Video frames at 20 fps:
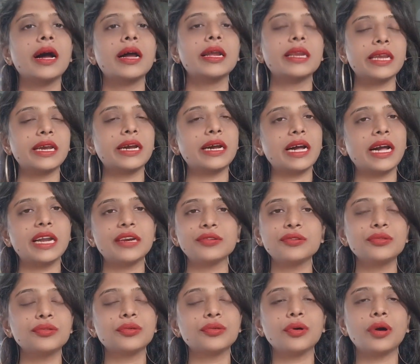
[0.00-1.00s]
Yeah, I
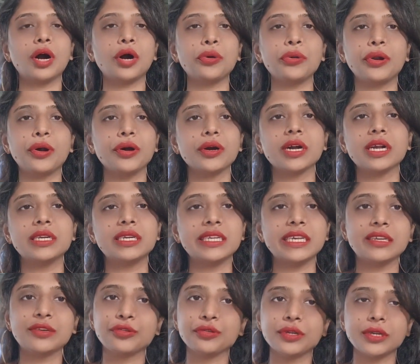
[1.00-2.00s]
don't know how long I'll
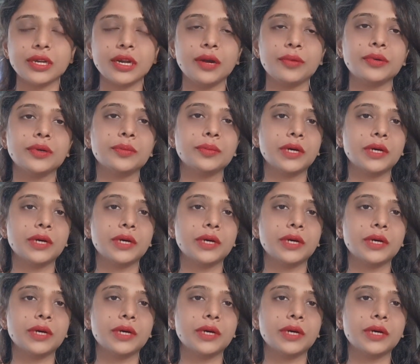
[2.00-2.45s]
take to recover,